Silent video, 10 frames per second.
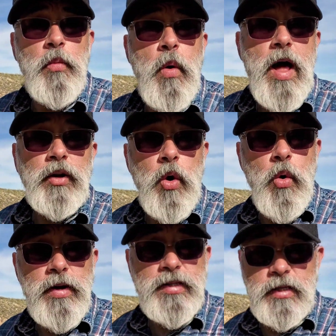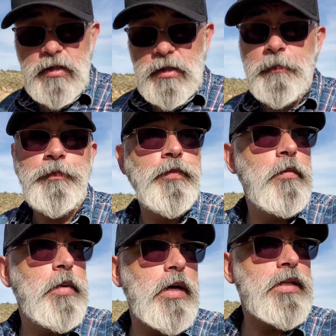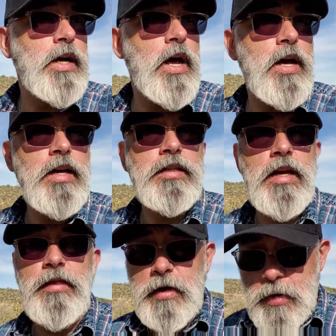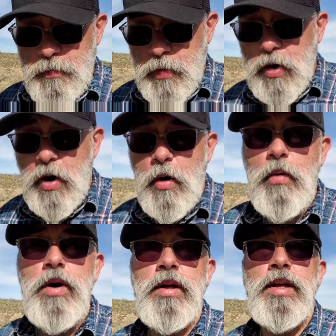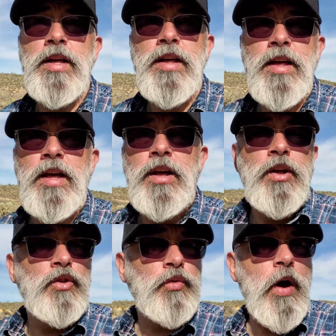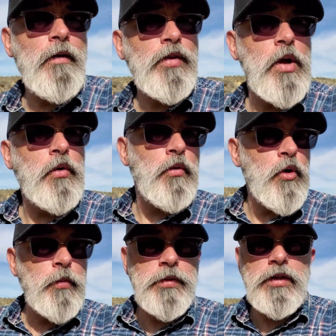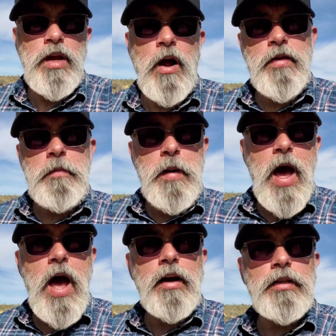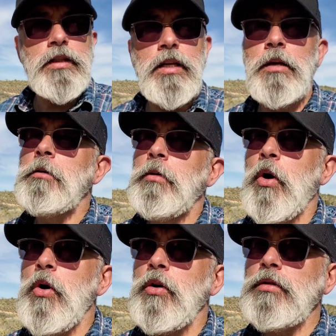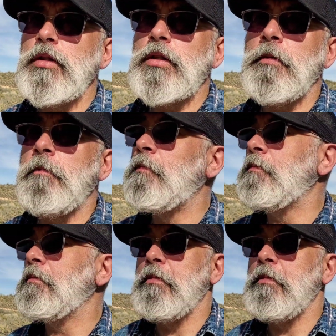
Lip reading: there are wild horses. But he said the burro traveling groups, are they packs, herds?